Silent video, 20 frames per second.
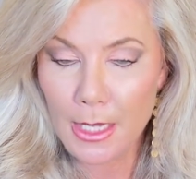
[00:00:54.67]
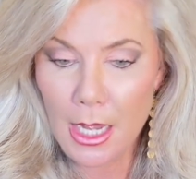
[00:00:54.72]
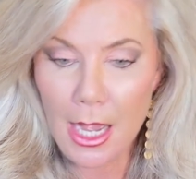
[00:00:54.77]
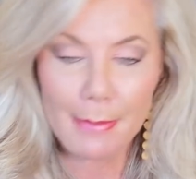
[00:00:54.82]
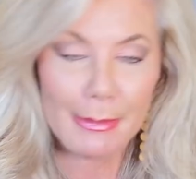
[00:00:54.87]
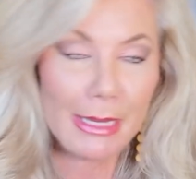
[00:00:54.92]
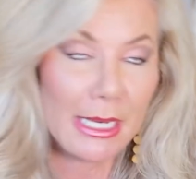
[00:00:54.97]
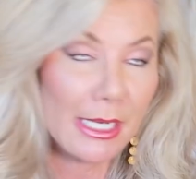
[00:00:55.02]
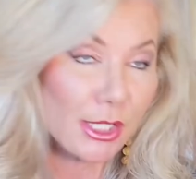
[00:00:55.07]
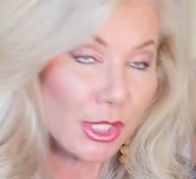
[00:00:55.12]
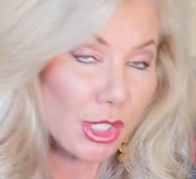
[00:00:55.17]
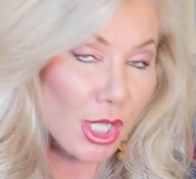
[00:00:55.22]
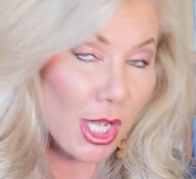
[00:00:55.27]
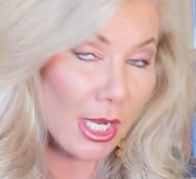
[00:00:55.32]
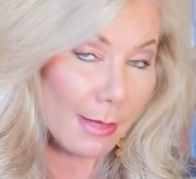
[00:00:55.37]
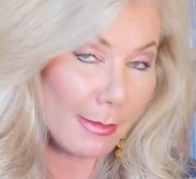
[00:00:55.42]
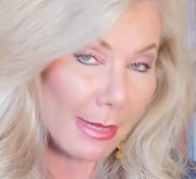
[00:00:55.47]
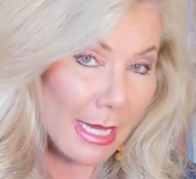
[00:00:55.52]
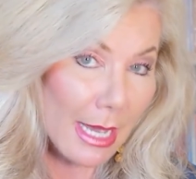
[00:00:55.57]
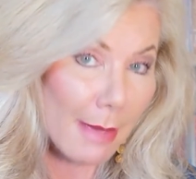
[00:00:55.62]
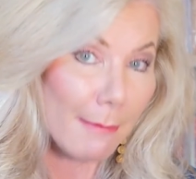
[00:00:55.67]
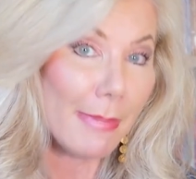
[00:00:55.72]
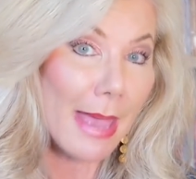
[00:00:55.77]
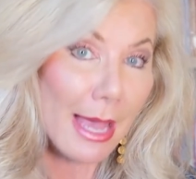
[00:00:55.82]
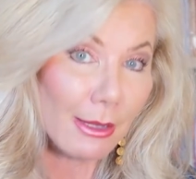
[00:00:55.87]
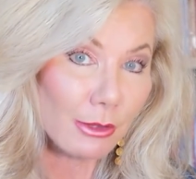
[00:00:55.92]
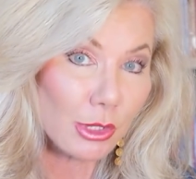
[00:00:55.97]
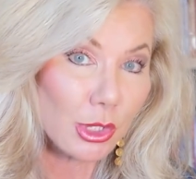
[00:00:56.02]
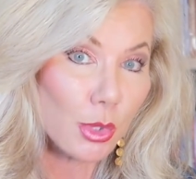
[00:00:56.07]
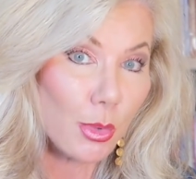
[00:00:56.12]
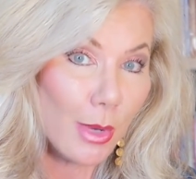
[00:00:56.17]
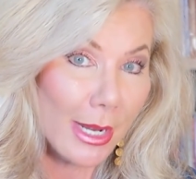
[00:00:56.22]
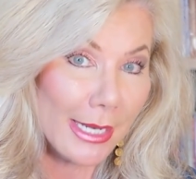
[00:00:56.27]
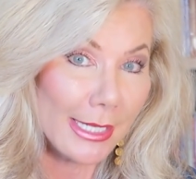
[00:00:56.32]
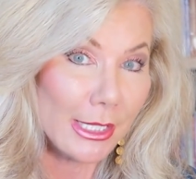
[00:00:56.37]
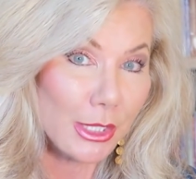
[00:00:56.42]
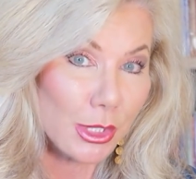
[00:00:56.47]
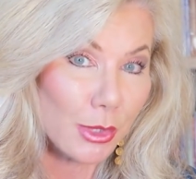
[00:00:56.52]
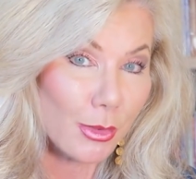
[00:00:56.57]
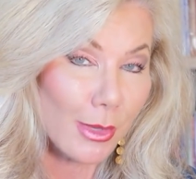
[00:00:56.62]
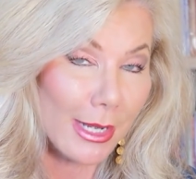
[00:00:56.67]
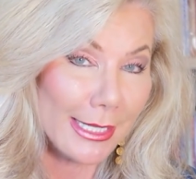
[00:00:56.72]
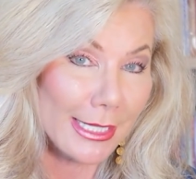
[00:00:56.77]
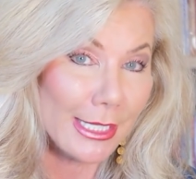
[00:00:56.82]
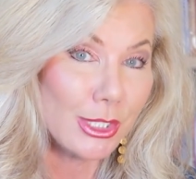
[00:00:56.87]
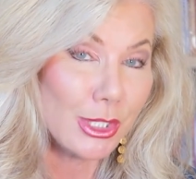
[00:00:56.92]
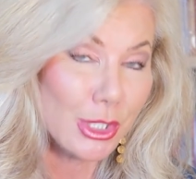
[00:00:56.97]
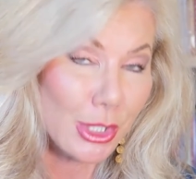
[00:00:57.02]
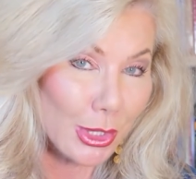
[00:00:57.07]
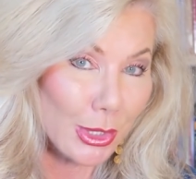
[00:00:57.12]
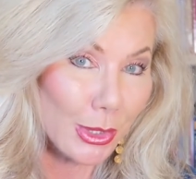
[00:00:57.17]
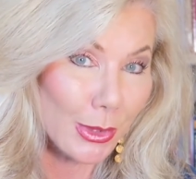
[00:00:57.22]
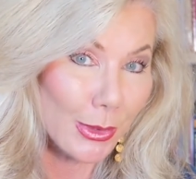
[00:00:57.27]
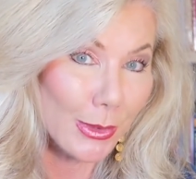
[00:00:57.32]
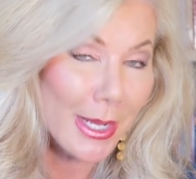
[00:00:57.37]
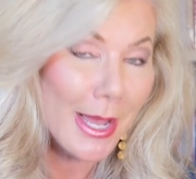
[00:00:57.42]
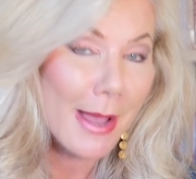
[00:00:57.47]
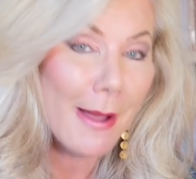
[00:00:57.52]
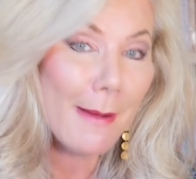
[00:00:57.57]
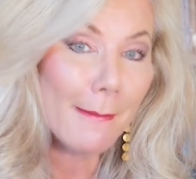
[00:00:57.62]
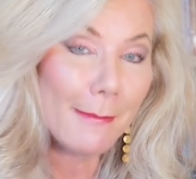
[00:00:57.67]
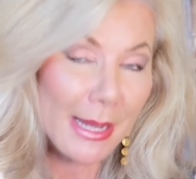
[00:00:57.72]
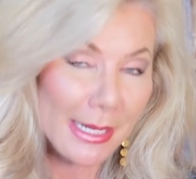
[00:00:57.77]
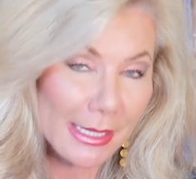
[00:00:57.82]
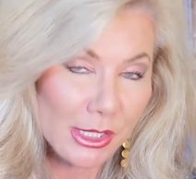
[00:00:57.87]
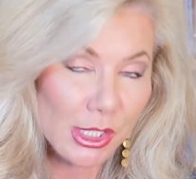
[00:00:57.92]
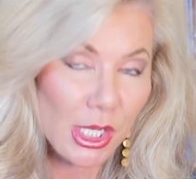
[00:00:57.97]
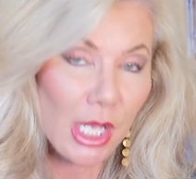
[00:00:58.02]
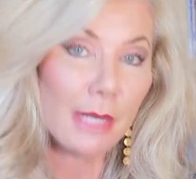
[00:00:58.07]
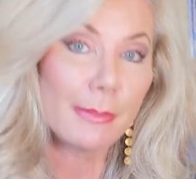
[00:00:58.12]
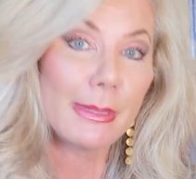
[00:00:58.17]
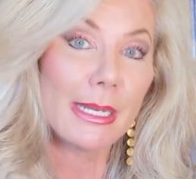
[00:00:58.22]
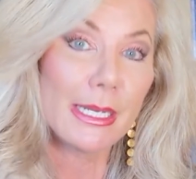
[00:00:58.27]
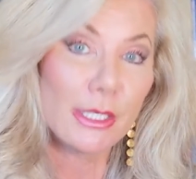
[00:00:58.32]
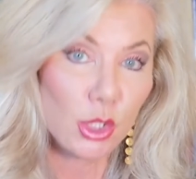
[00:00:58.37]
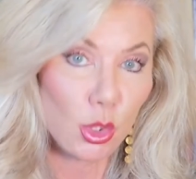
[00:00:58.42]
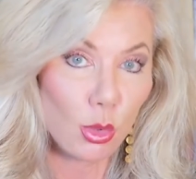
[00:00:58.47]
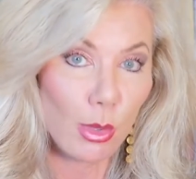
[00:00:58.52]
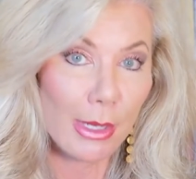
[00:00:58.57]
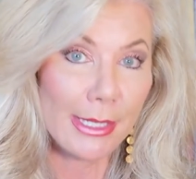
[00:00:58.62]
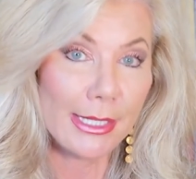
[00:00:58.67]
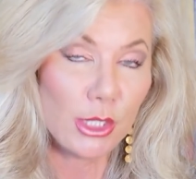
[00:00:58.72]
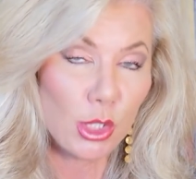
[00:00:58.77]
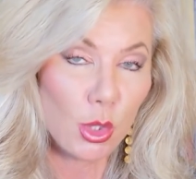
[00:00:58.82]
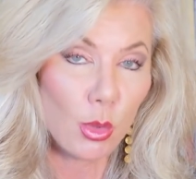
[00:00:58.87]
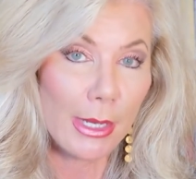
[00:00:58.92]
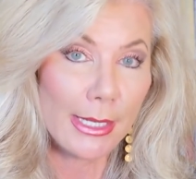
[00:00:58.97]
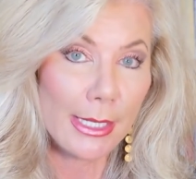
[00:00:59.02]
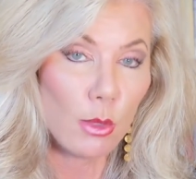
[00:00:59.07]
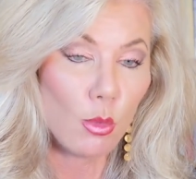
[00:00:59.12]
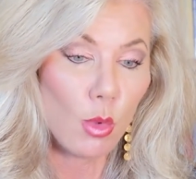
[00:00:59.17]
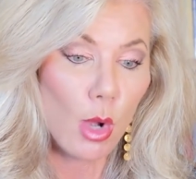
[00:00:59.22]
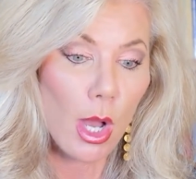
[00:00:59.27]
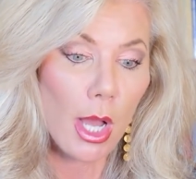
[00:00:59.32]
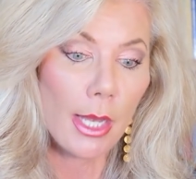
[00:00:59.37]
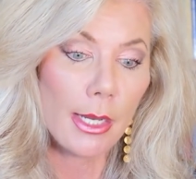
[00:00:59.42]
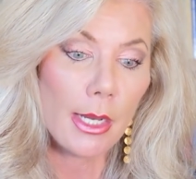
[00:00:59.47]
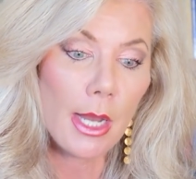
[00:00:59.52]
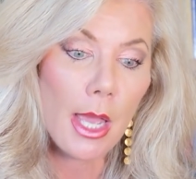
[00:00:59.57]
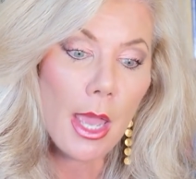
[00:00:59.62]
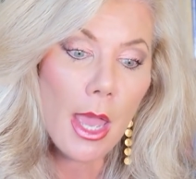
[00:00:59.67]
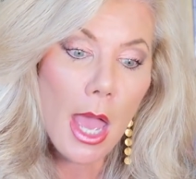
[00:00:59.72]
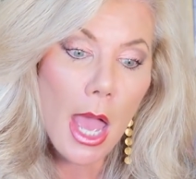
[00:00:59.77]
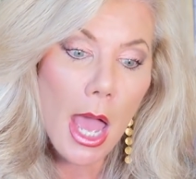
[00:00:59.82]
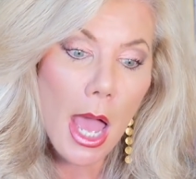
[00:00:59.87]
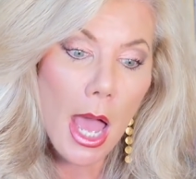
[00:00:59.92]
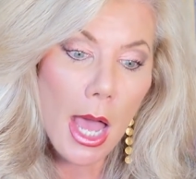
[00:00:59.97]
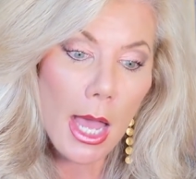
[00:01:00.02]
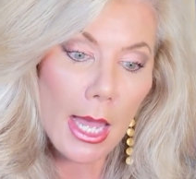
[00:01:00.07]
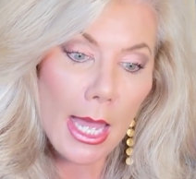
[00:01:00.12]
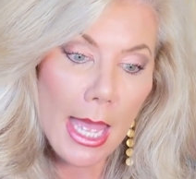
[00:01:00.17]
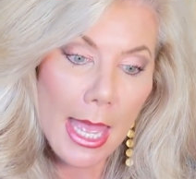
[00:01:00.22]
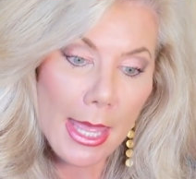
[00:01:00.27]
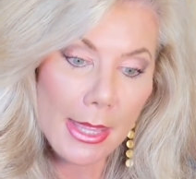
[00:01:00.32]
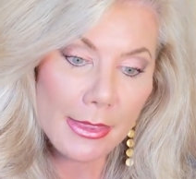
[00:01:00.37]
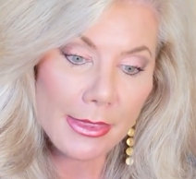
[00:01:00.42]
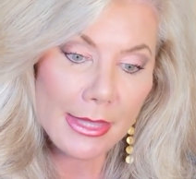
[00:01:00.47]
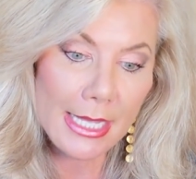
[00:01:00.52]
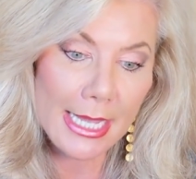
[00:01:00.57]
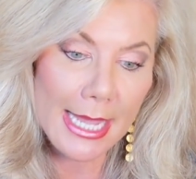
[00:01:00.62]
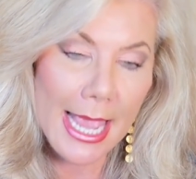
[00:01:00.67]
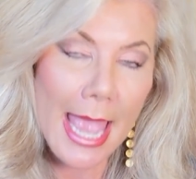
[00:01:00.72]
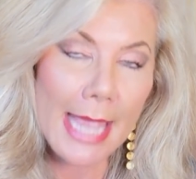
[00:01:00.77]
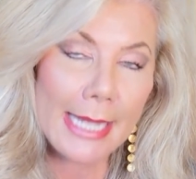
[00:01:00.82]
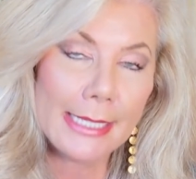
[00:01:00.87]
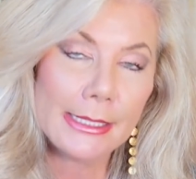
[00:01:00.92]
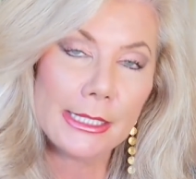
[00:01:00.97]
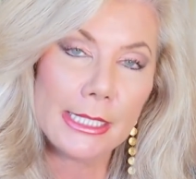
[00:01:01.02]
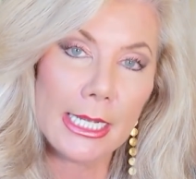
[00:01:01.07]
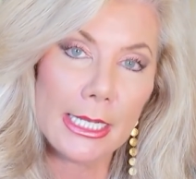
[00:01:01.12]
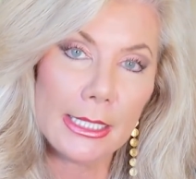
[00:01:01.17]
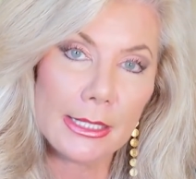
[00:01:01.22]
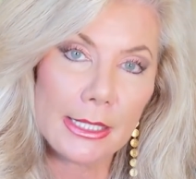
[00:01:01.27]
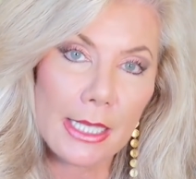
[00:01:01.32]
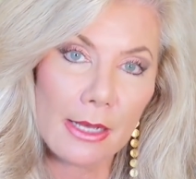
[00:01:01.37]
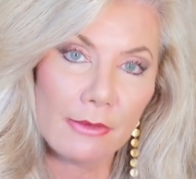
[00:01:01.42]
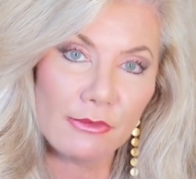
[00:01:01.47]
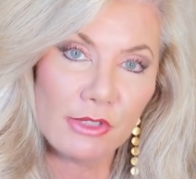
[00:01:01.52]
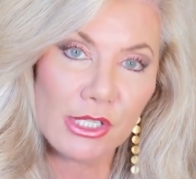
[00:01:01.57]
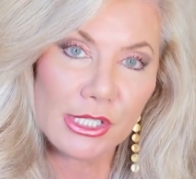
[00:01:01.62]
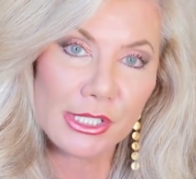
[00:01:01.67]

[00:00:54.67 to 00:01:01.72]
I mean, it's going to be about 2022, but it's going to be in 2021, the 18th of